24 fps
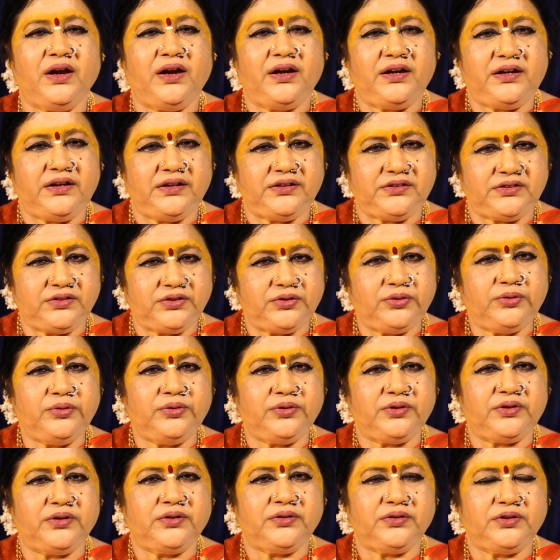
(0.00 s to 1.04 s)
It is
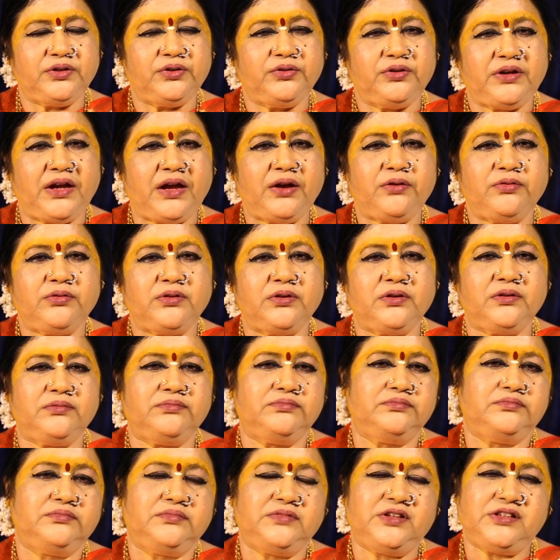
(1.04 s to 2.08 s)
good. You gave
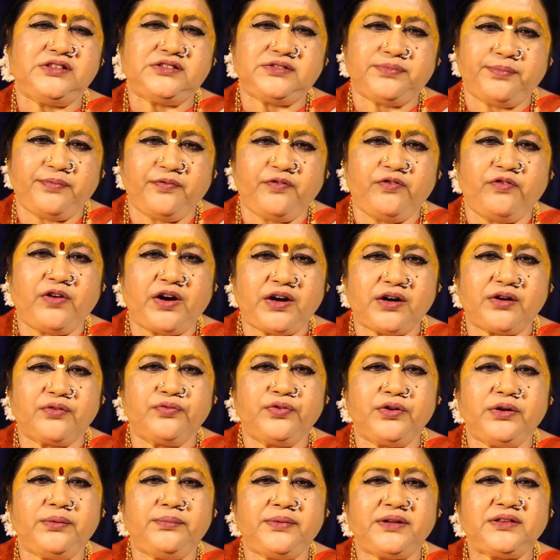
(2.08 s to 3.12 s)
this
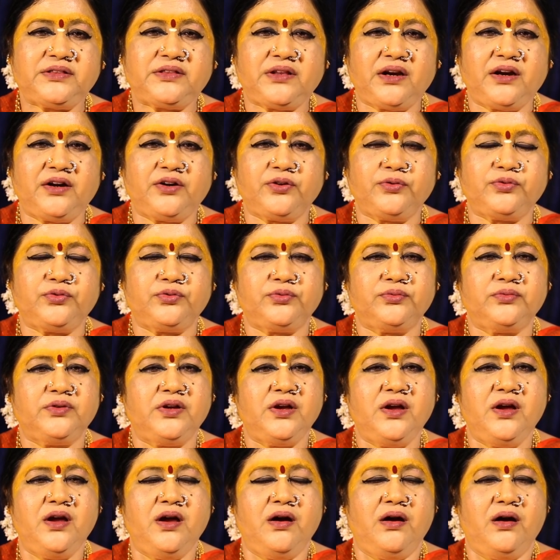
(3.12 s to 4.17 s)
wonderful mantra to
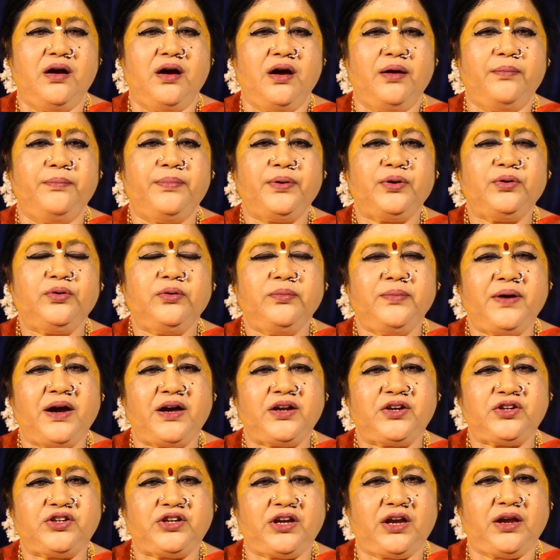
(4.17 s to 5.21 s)
Bhrigu
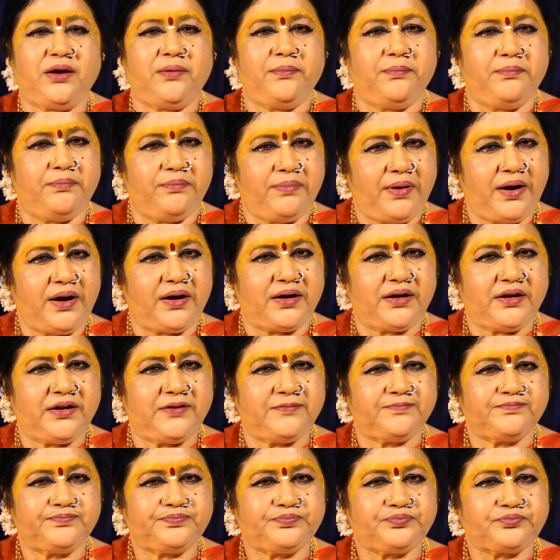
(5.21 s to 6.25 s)
Maharshi. But
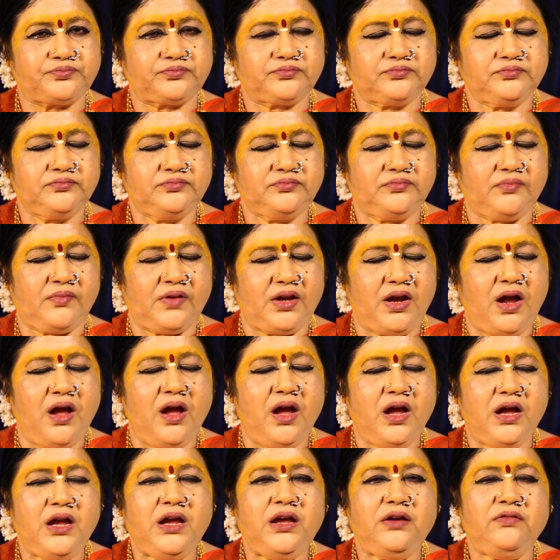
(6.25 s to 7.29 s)

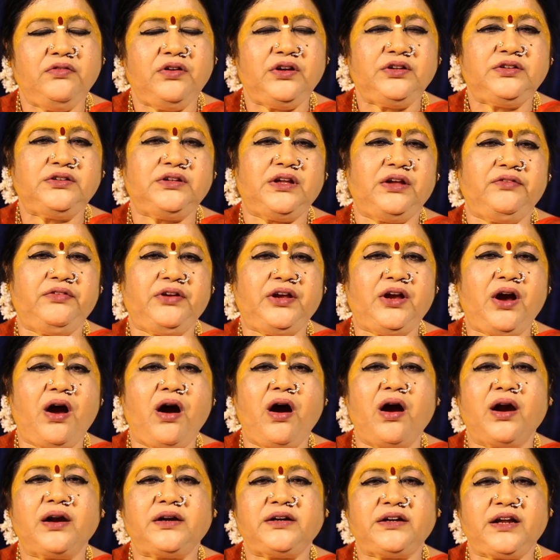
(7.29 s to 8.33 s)
he was giving
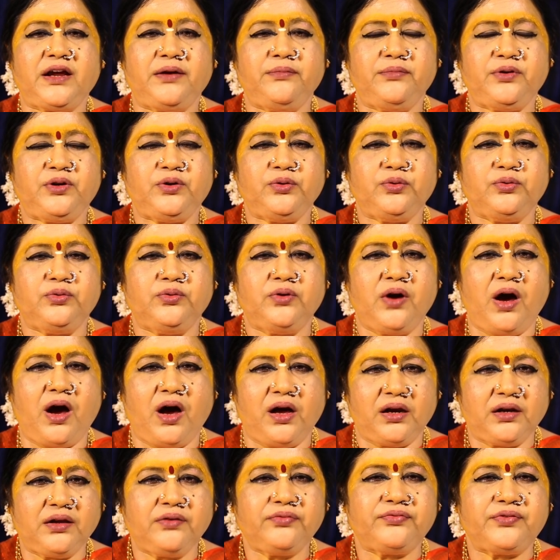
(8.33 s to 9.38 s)
hard time to
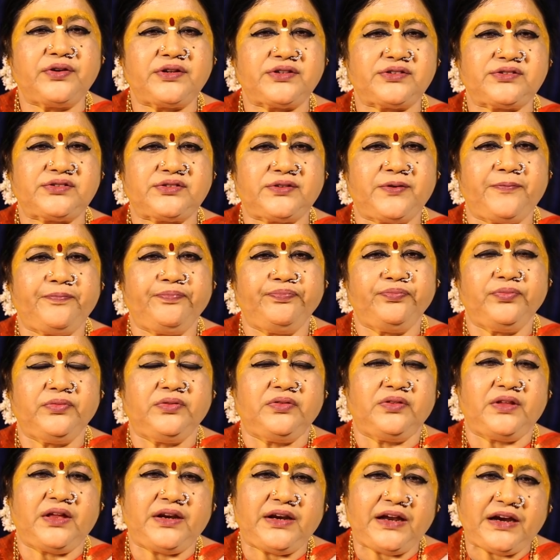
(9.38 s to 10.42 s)
all of us.
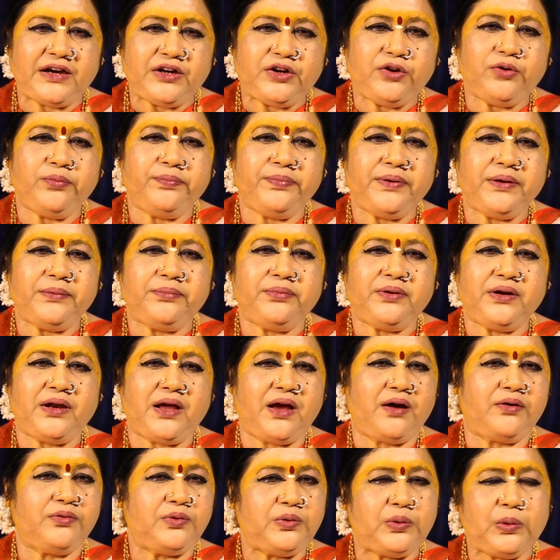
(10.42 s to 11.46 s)
The negative people
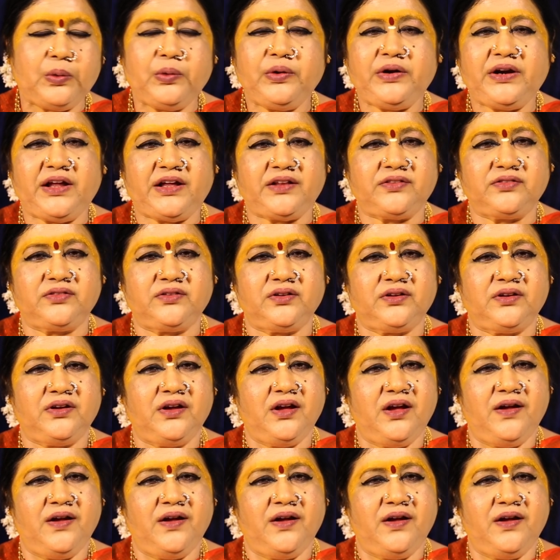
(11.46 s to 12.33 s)
have no death.